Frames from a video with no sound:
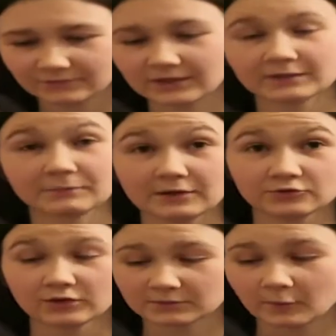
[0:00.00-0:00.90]
That's
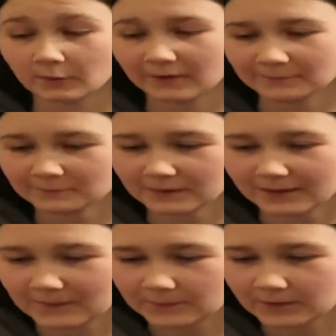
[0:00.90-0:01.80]
Bellatrix, by the way.
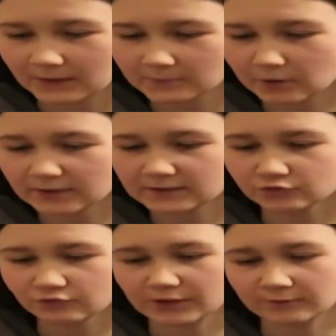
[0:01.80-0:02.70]
Hermione
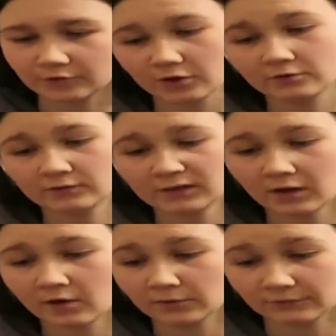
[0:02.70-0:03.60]
screamed, going
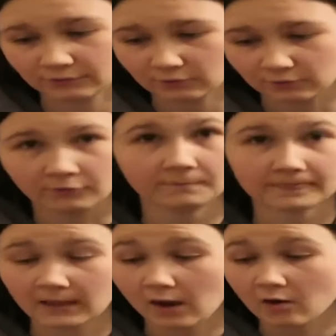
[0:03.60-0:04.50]
on the floor.
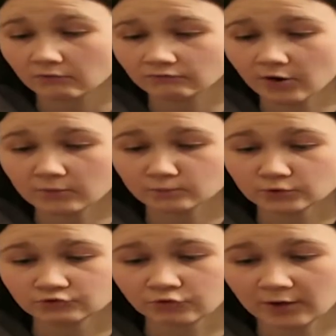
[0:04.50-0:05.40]
Ron
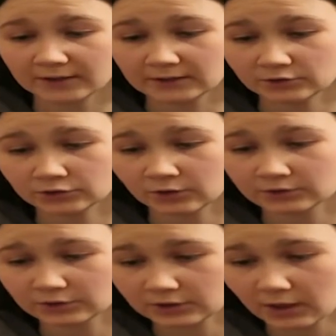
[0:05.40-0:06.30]
was crying,
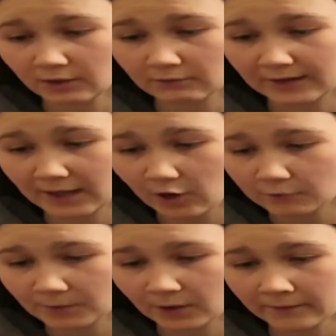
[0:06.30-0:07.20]
trying to go and
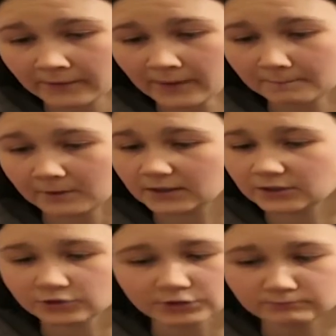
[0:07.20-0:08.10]
help her, but he
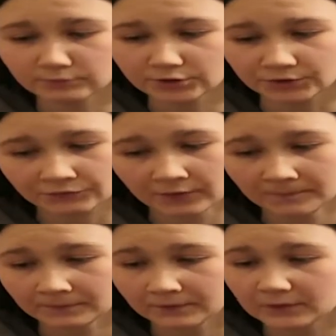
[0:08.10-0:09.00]
couldn't move.
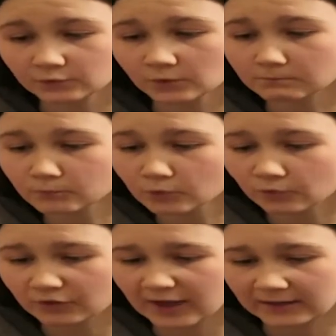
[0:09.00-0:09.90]
This was
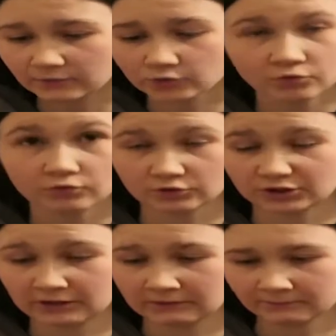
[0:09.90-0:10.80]
more than
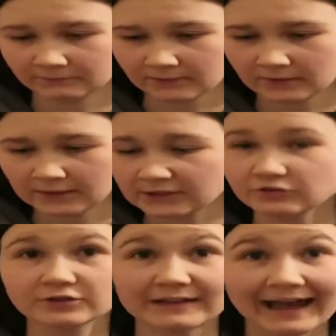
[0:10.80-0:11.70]
torture. He
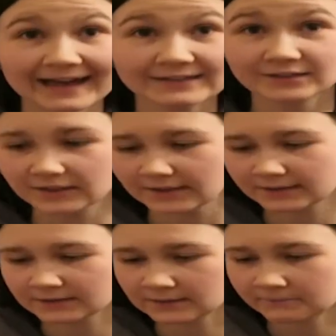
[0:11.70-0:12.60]
couldn't handle
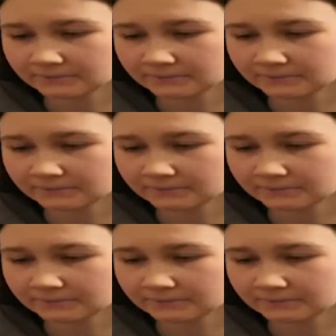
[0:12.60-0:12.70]
it.